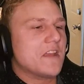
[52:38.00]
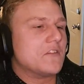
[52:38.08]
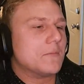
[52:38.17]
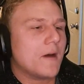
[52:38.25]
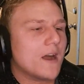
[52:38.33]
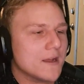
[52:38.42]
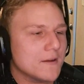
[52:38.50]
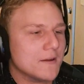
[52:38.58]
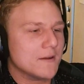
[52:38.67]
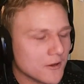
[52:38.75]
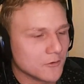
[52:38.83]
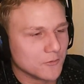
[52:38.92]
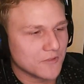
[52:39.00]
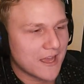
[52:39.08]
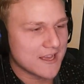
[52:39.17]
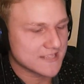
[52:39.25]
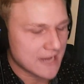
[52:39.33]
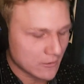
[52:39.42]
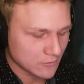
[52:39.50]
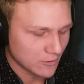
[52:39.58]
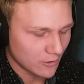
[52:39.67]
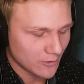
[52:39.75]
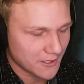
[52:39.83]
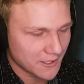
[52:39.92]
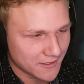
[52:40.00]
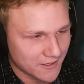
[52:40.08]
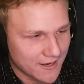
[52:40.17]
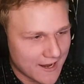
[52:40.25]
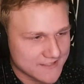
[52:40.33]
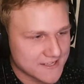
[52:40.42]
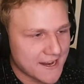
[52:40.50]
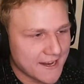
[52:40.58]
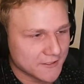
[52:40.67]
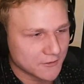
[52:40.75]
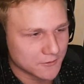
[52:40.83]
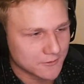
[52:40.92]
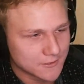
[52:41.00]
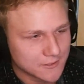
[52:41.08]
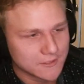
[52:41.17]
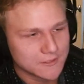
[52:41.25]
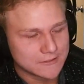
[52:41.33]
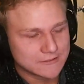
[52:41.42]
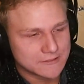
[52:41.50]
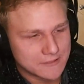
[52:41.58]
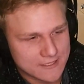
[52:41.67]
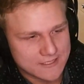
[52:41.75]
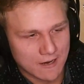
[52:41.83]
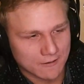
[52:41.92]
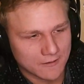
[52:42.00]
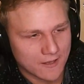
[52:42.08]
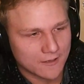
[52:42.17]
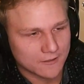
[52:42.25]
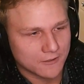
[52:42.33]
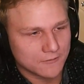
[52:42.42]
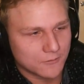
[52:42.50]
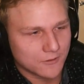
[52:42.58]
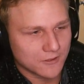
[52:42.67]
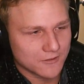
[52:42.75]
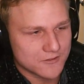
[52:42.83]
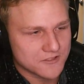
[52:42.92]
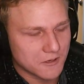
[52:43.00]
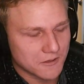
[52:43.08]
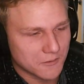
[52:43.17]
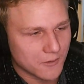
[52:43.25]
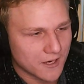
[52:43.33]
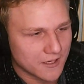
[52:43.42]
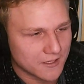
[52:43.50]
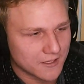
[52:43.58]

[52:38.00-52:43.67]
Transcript: If you buy a bottle that has alcohol in it and it has a handle, it's not going to end good for you. There's no other way.